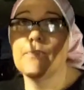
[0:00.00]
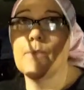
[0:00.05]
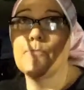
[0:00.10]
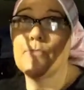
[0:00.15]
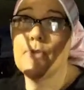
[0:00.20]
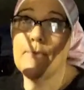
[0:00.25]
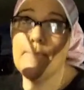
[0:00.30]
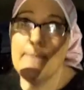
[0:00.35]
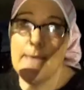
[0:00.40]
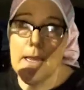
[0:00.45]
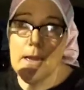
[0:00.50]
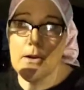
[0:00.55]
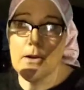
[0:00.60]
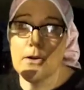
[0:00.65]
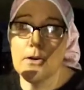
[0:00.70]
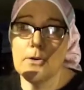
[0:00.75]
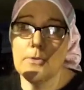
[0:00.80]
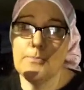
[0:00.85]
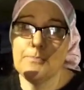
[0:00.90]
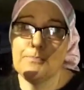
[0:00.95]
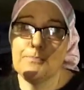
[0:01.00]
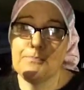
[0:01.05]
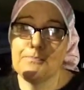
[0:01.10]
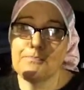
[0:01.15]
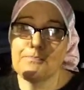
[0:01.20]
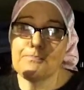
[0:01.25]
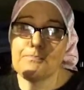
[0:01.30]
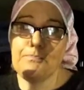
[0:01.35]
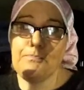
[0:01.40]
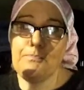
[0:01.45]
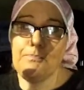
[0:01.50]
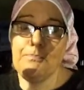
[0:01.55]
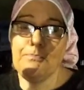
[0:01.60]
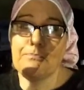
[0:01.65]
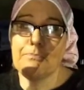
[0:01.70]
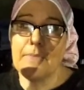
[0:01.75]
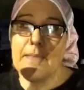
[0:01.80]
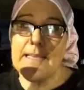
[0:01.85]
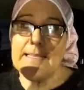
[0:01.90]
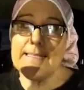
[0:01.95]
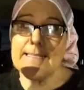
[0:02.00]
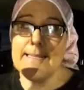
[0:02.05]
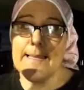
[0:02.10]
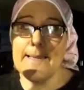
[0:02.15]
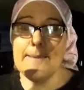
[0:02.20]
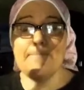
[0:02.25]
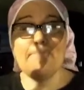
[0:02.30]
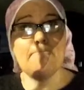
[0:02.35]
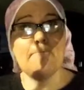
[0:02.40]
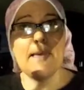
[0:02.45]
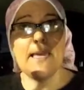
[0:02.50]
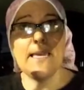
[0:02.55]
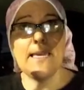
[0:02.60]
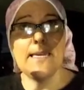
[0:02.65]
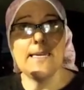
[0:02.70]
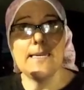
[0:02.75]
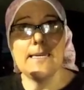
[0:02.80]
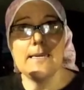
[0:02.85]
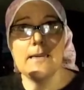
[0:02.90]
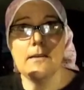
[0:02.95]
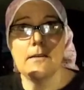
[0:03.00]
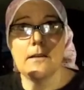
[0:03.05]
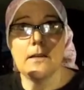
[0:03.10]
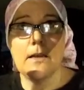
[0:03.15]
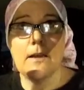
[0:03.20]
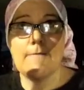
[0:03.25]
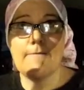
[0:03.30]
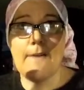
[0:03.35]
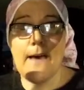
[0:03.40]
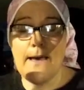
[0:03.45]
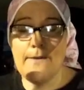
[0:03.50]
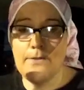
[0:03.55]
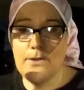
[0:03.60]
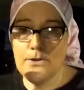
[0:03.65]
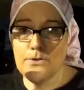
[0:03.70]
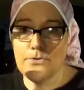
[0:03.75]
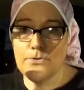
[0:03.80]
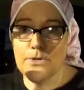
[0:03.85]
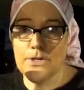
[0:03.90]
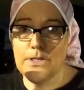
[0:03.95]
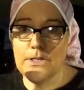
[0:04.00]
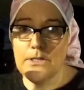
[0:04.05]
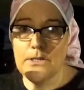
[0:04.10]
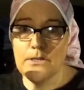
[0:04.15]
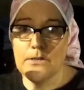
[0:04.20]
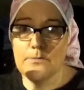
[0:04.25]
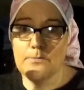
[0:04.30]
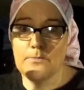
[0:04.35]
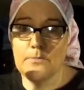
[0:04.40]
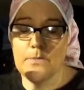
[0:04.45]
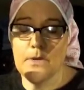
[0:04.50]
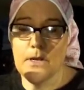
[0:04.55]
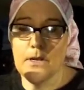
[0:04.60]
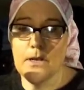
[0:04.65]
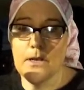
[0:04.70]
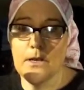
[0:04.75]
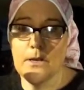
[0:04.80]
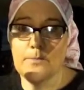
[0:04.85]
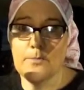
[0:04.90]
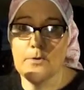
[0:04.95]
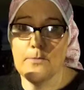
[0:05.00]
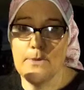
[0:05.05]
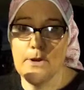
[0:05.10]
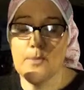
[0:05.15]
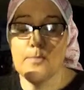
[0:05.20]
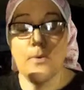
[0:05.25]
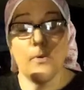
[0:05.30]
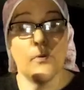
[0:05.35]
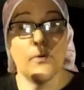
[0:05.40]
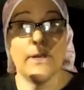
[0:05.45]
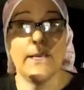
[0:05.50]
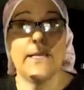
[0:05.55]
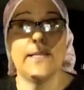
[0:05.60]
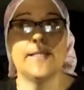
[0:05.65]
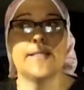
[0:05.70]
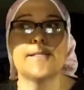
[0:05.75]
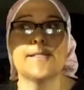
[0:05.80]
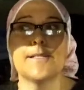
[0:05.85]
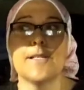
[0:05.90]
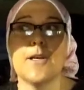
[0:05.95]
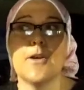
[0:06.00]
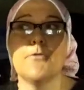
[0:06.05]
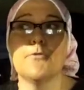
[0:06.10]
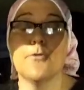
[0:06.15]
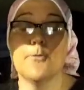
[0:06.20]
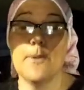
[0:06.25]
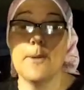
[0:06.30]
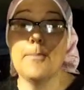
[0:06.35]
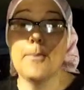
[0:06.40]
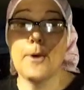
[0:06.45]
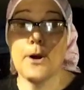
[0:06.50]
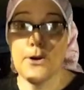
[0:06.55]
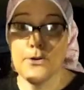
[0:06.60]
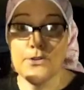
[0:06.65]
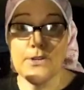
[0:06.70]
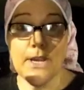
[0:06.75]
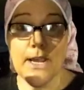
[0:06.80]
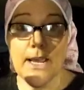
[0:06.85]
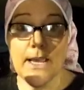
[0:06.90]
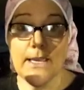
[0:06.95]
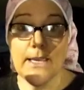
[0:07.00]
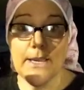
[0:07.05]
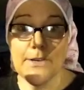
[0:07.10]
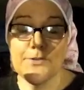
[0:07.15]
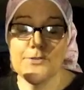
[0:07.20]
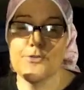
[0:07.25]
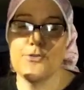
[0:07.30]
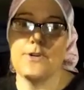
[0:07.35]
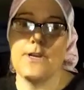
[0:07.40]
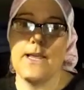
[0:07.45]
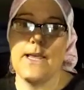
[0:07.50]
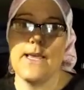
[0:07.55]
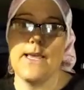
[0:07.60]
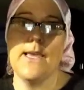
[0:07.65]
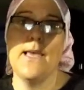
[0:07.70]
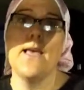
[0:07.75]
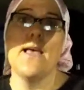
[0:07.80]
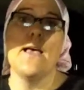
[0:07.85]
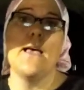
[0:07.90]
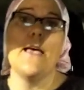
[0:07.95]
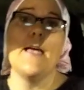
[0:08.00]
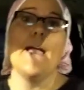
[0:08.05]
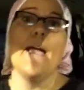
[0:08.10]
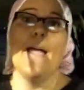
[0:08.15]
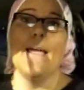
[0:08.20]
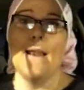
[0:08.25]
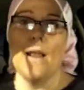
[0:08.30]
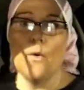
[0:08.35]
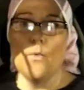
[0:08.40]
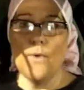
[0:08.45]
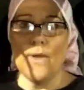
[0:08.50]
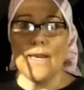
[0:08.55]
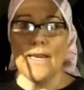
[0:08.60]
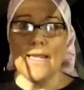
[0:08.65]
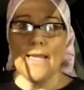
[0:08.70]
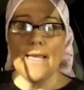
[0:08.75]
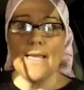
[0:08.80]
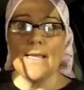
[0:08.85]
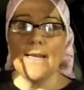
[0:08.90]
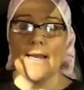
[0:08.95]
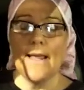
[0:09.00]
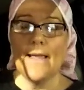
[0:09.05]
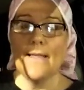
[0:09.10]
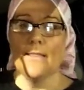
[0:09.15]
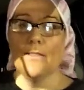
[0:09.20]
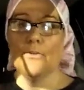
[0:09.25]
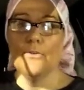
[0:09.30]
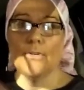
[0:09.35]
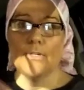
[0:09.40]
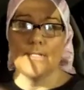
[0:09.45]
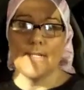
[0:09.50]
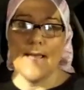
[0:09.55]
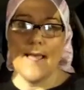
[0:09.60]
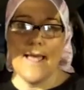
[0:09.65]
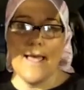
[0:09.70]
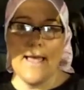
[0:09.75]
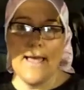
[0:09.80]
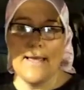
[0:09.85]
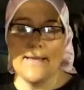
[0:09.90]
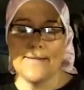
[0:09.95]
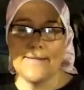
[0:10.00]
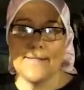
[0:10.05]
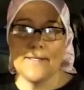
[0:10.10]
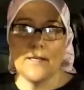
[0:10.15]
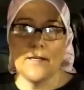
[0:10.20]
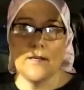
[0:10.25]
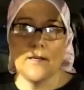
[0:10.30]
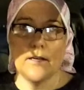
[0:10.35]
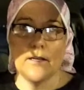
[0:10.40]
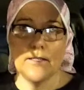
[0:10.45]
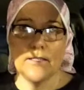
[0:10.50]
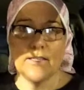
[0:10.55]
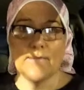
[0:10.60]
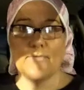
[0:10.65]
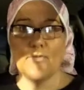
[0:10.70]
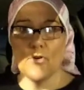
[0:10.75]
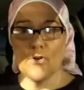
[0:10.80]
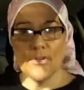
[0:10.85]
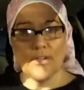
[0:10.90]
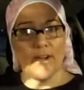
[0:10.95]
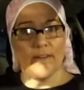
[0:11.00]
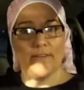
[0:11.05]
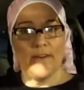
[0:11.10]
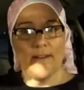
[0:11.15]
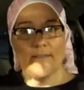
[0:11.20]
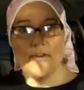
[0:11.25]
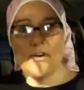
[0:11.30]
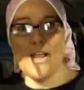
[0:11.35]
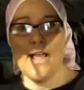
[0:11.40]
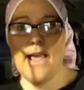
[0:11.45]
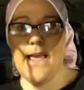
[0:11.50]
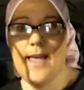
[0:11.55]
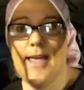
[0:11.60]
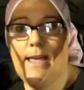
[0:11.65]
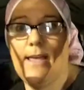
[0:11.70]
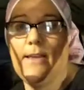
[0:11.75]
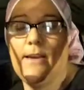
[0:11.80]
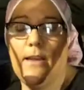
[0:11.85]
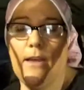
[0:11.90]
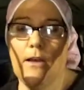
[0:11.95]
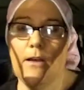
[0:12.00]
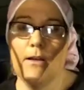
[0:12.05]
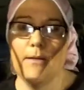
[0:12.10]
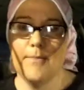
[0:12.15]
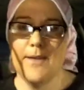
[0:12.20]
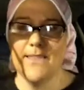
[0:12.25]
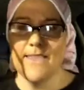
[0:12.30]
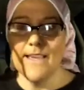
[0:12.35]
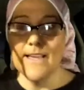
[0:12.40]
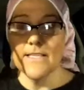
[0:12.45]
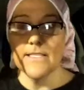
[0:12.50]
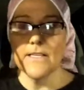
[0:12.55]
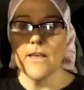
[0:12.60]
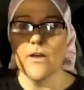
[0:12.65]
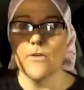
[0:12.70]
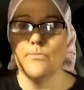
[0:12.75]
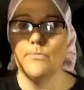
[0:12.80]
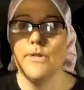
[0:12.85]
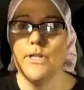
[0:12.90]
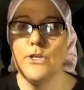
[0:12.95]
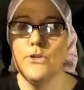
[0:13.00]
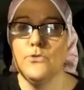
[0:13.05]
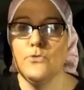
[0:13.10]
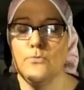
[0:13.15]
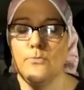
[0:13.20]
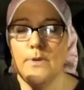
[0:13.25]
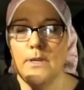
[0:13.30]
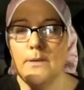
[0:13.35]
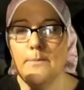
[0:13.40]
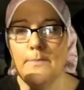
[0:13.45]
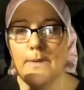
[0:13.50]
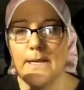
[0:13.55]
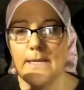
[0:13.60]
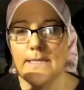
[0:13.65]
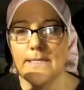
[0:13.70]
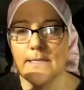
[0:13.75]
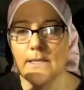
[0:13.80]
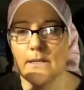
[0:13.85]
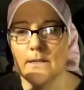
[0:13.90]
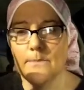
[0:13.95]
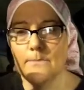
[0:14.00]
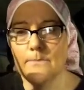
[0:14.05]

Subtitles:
Premier sent me 500 Premier points for my birthday yesterday, and I went in and looked at some yarn that I've never had. I think it's called Bloom, but it's